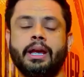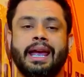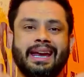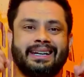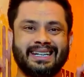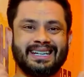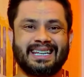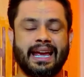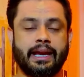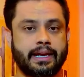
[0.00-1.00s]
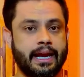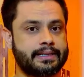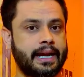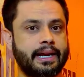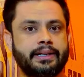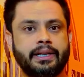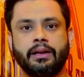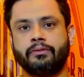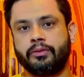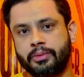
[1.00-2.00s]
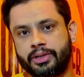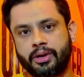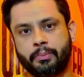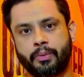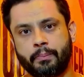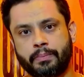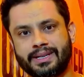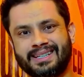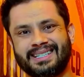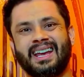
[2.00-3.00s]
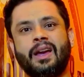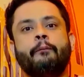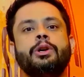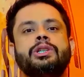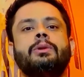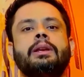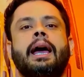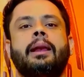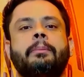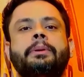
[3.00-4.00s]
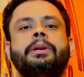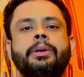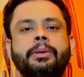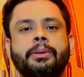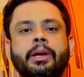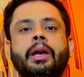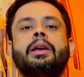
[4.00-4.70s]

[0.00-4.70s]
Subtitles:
It has anti-inflammatory properties which will help you